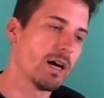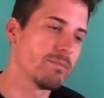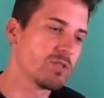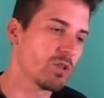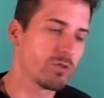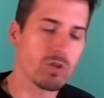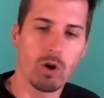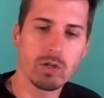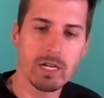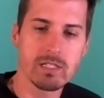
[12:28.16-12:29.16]
So there's
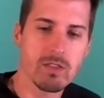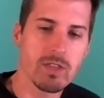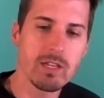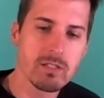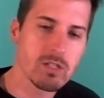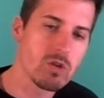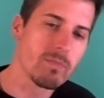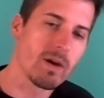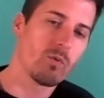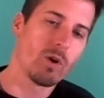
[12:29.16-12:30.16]
all kinds of things that you
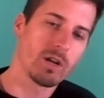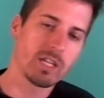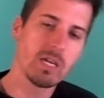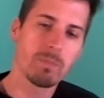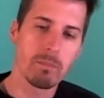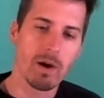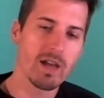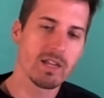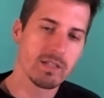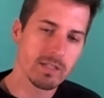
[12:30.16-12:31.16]
might want to keep in
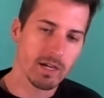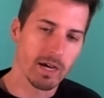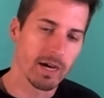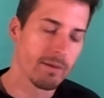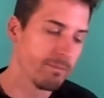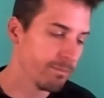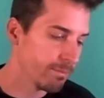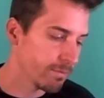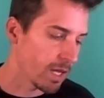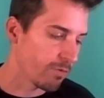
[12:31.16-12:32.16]
mind.
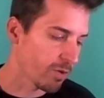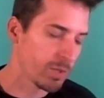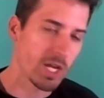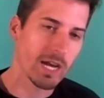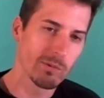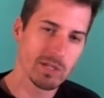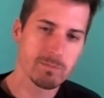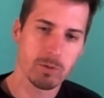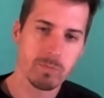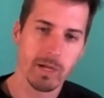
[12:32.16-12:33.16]
And from an equities
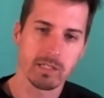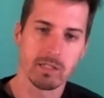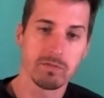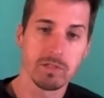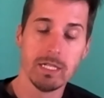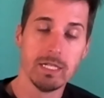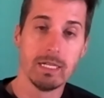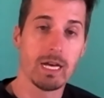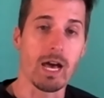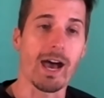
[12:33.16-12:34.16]
perspective,
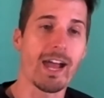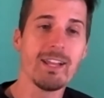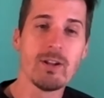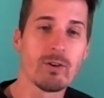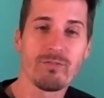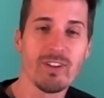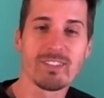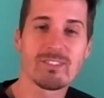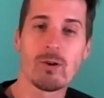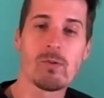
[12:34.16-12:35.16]
I, no
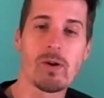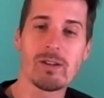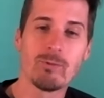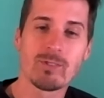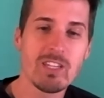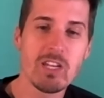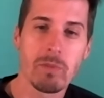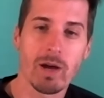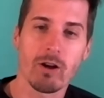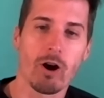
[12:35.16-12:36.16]
offense, don't want you seeing
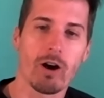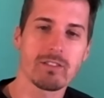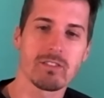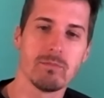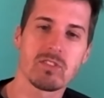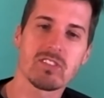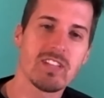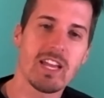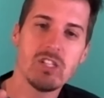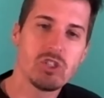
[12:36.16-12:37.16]
my awesome
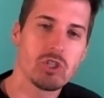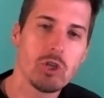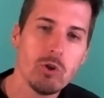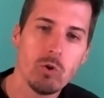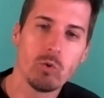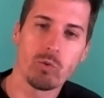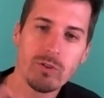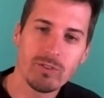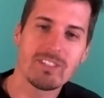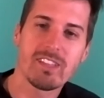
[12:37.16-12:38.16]
stage 2
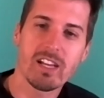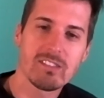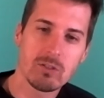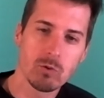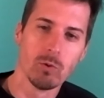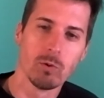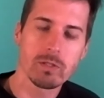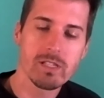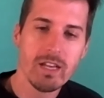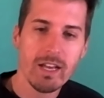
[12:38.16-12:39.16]
really sexy
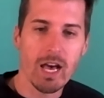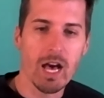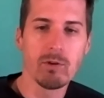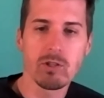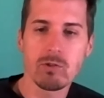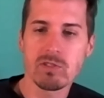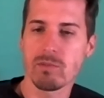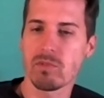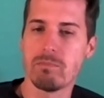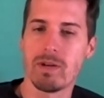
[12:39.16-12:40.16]
tools. I'm going to use
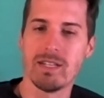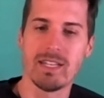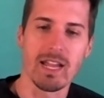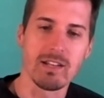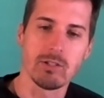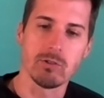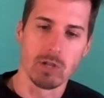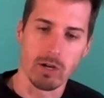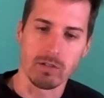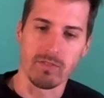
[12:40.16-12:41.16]
something mundane to do
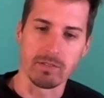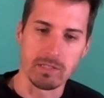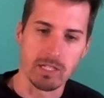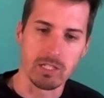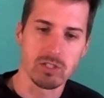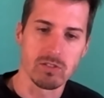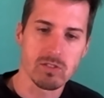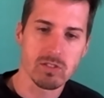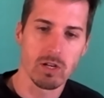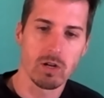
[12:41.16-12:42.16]
target validation.
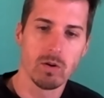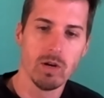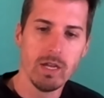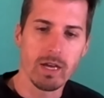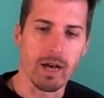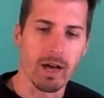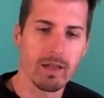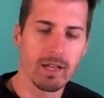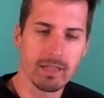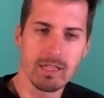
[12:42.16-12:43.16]
So,
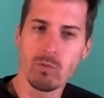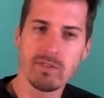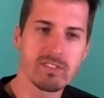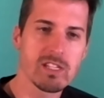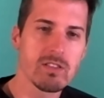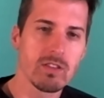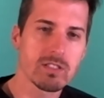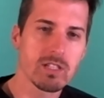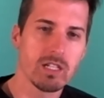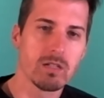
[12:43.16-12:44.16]
and I think we've seen
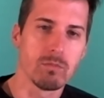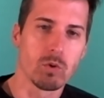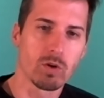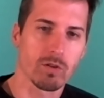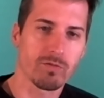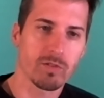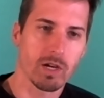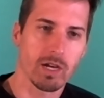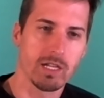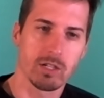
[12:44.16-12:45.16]
this kind of morph
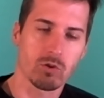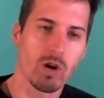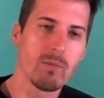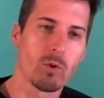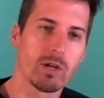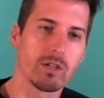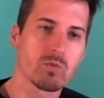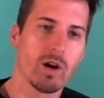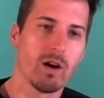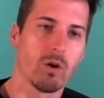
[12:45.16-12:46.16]
into crimeware as
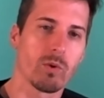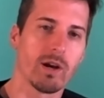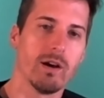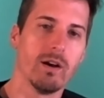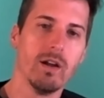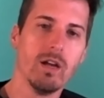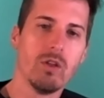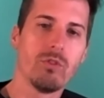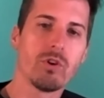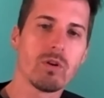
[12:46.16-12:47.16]
well, where
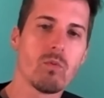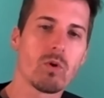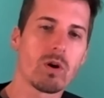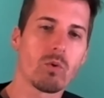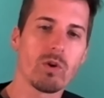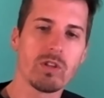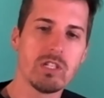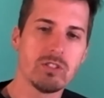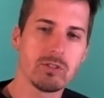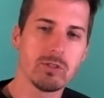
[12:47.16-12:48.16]
they're more
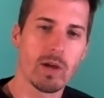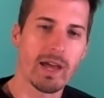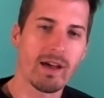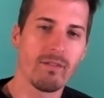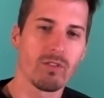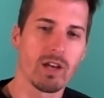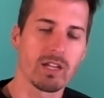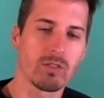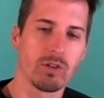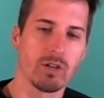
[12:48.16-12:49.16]
willing to have like
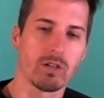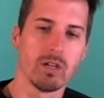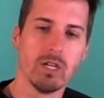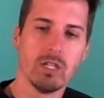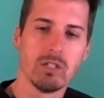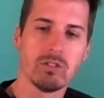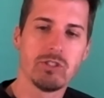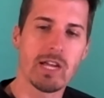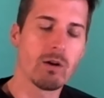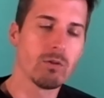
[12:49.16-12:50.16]
their
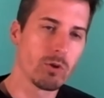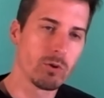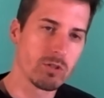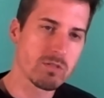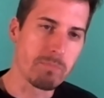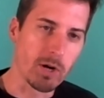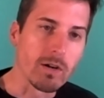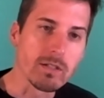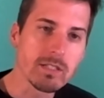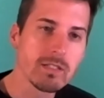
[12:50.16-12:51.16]
downloaders
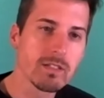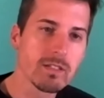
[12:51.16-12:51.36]
burnt